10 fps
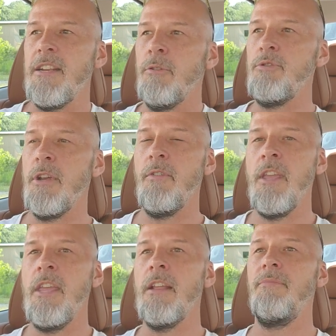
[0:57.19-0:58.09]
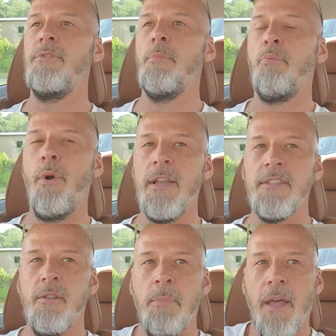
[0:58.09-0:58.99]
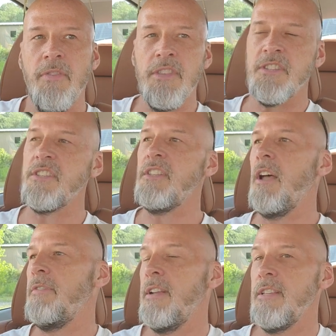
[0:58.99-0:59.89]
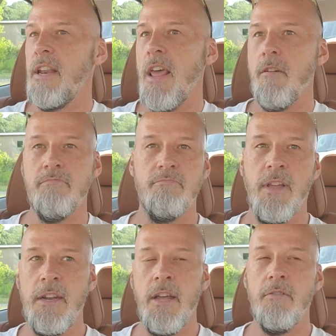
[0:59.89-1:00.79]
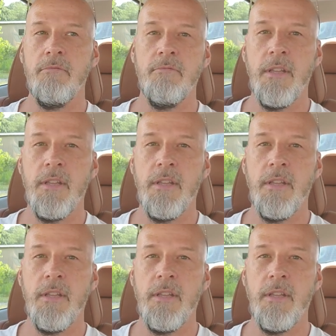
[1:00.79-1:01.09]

Don't you ever get depressed about this stuff? And I said, no, I don't.